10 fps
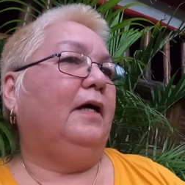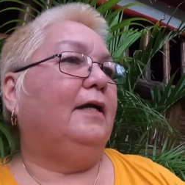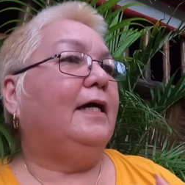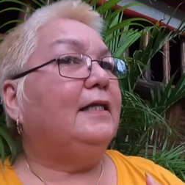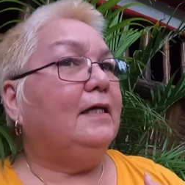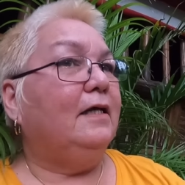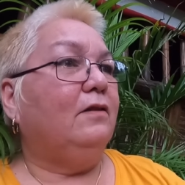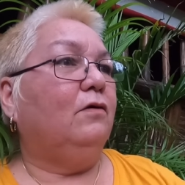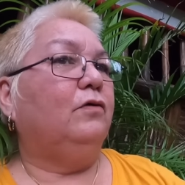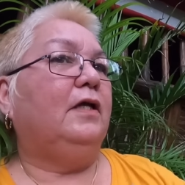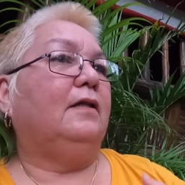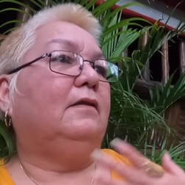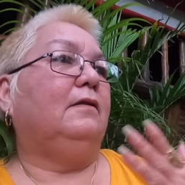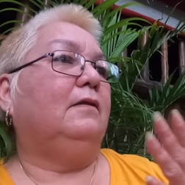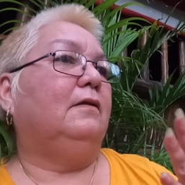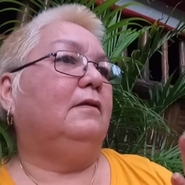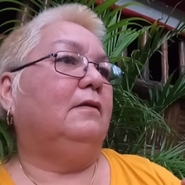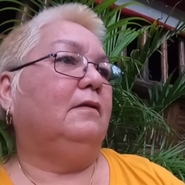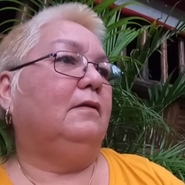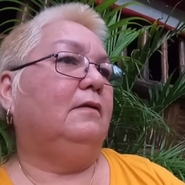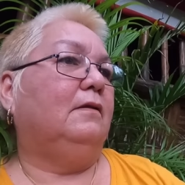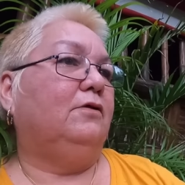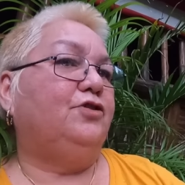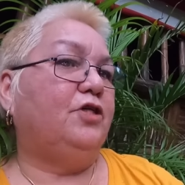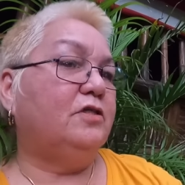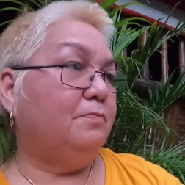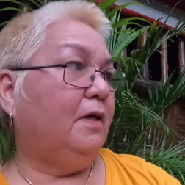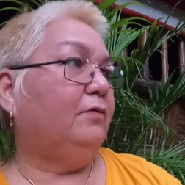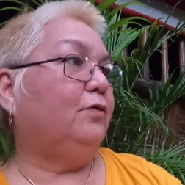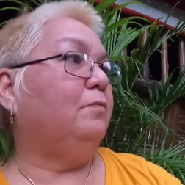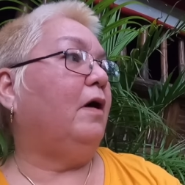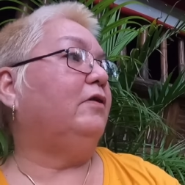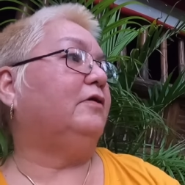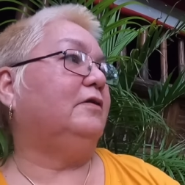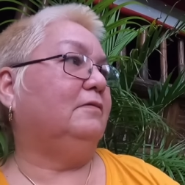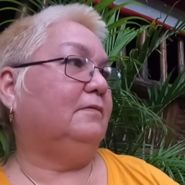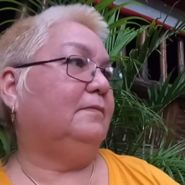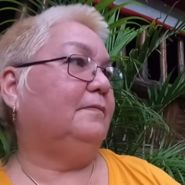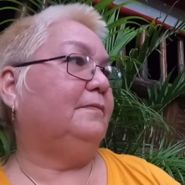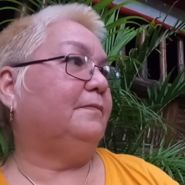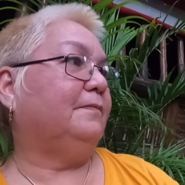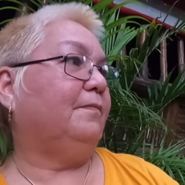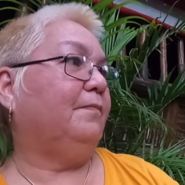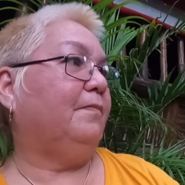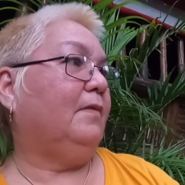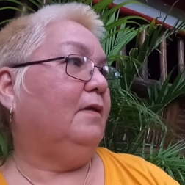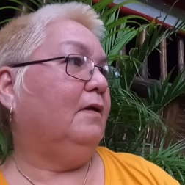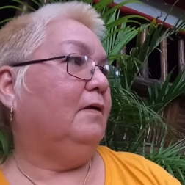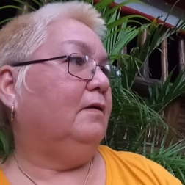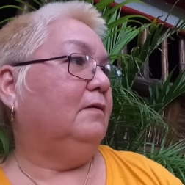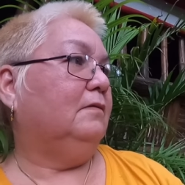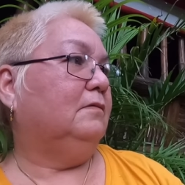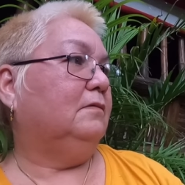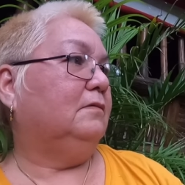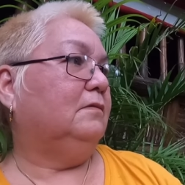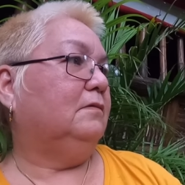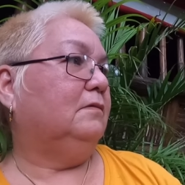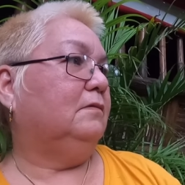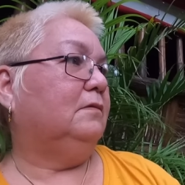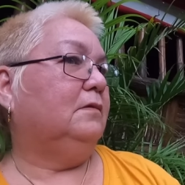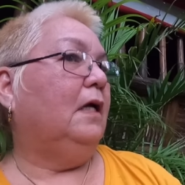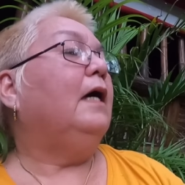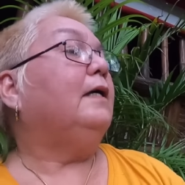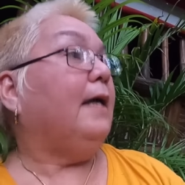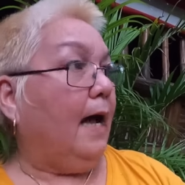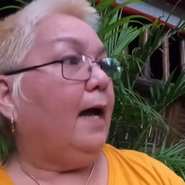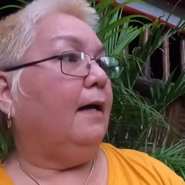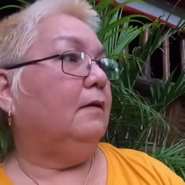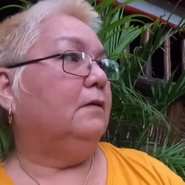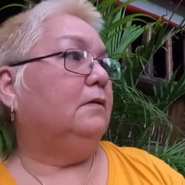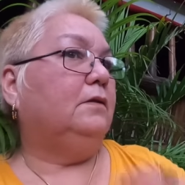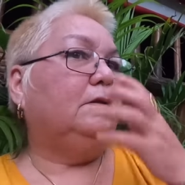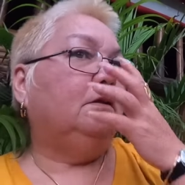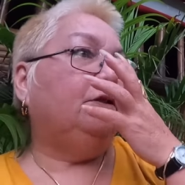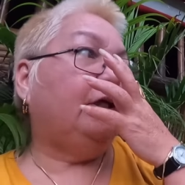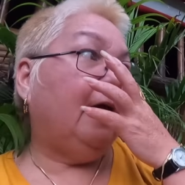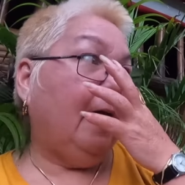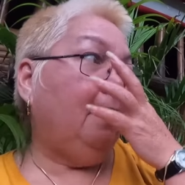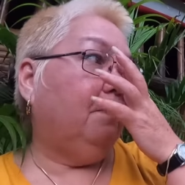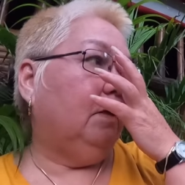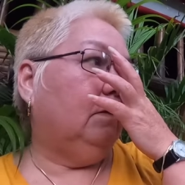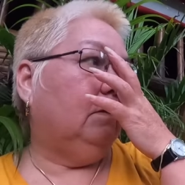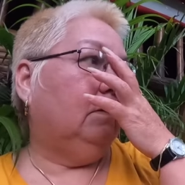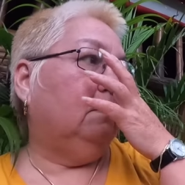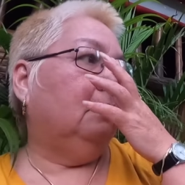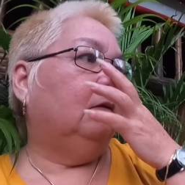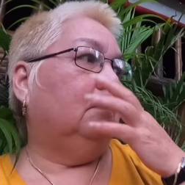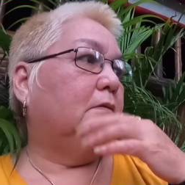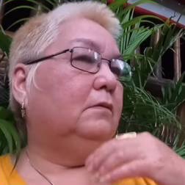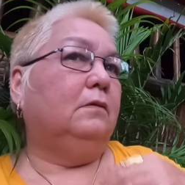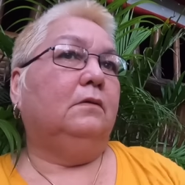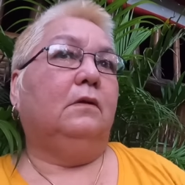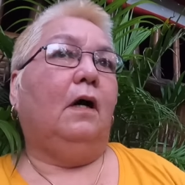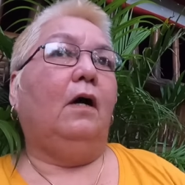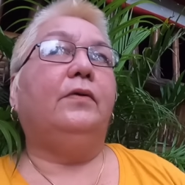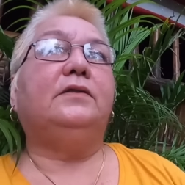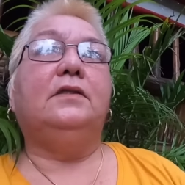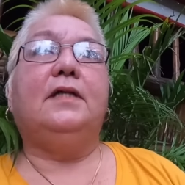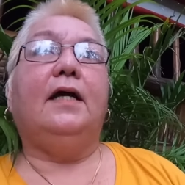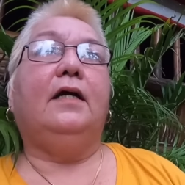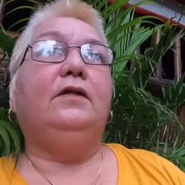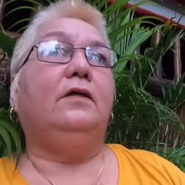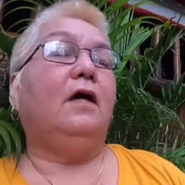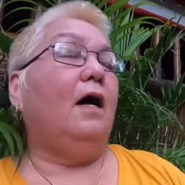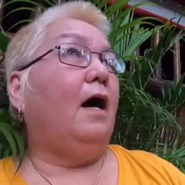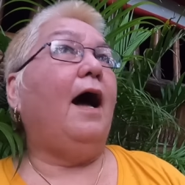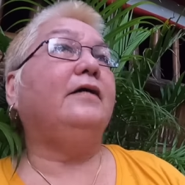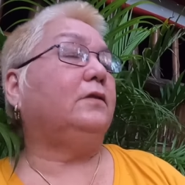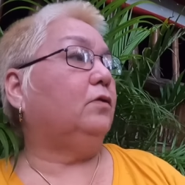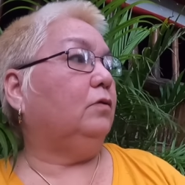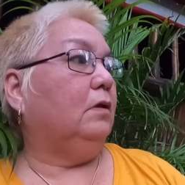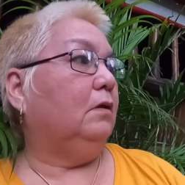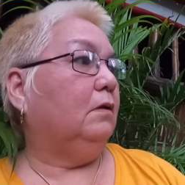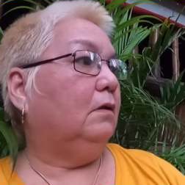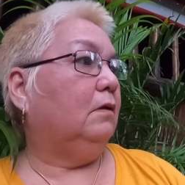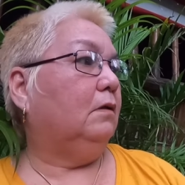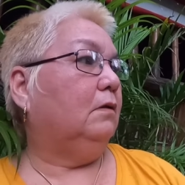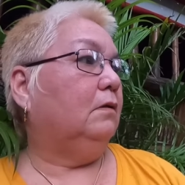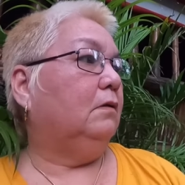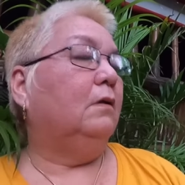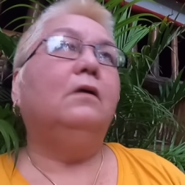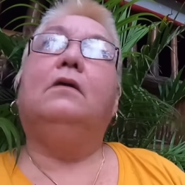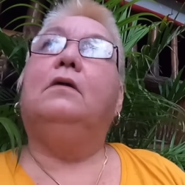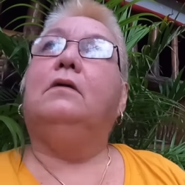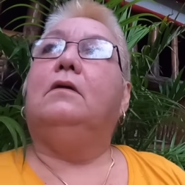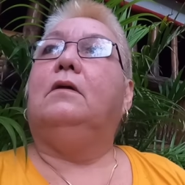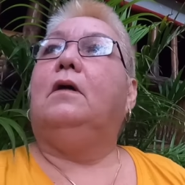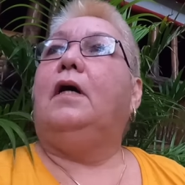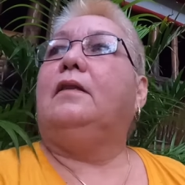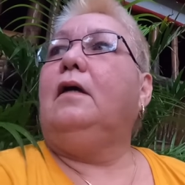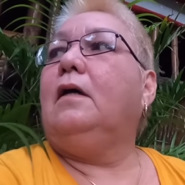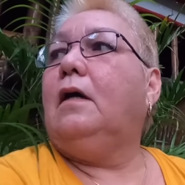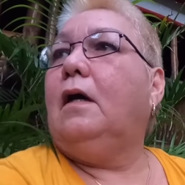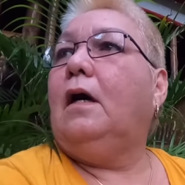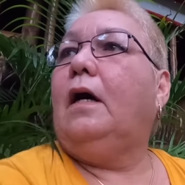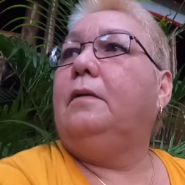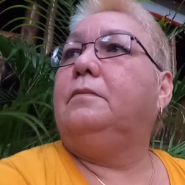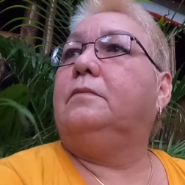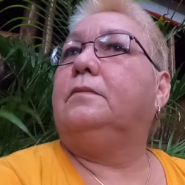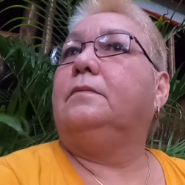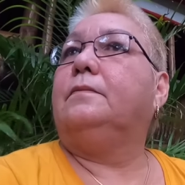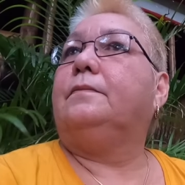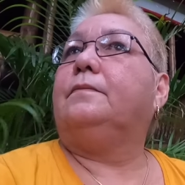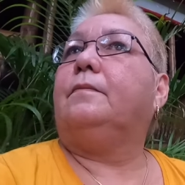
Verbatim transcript: and I didn't know that she's my true mother what happened your mom came did she yeah she came how old were you I was in second year high school. What what age? I think uh, I'm